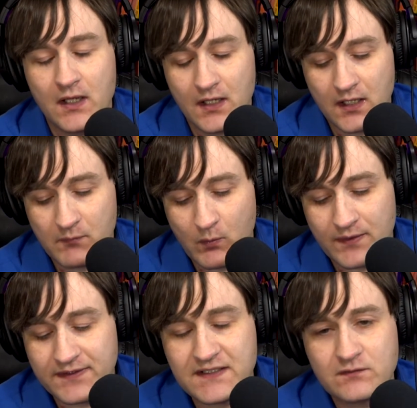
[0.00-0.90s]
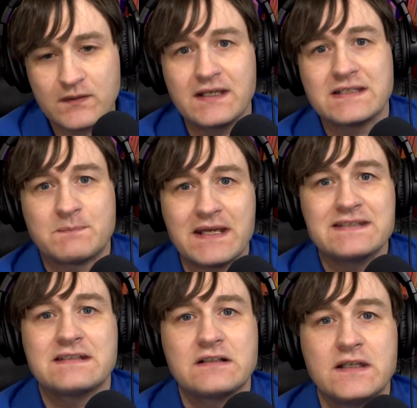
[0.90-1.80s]
But with this read, he's
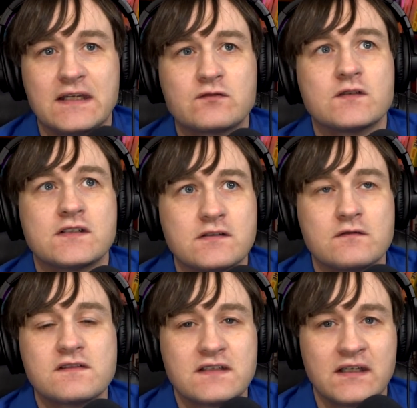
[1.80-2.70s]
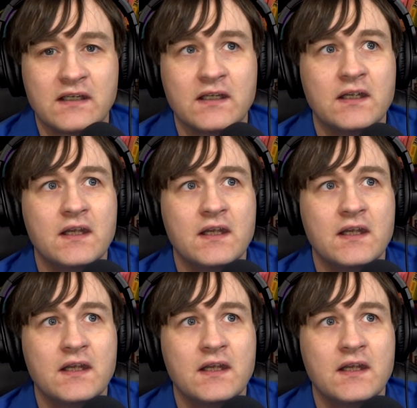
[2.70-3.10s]
basically introducing